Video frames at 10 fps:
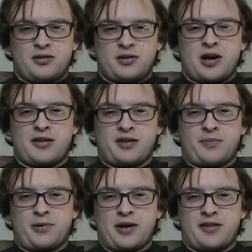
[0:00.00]
Talked to the
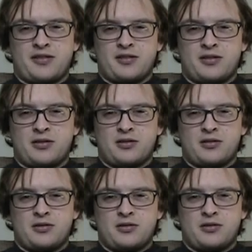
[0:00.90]
press.
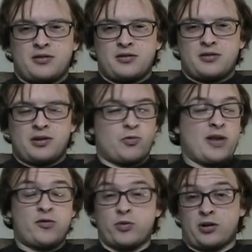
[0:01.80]
The
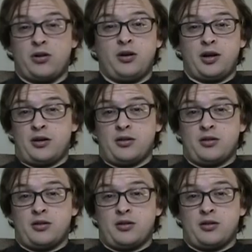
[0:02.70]
rest were gone.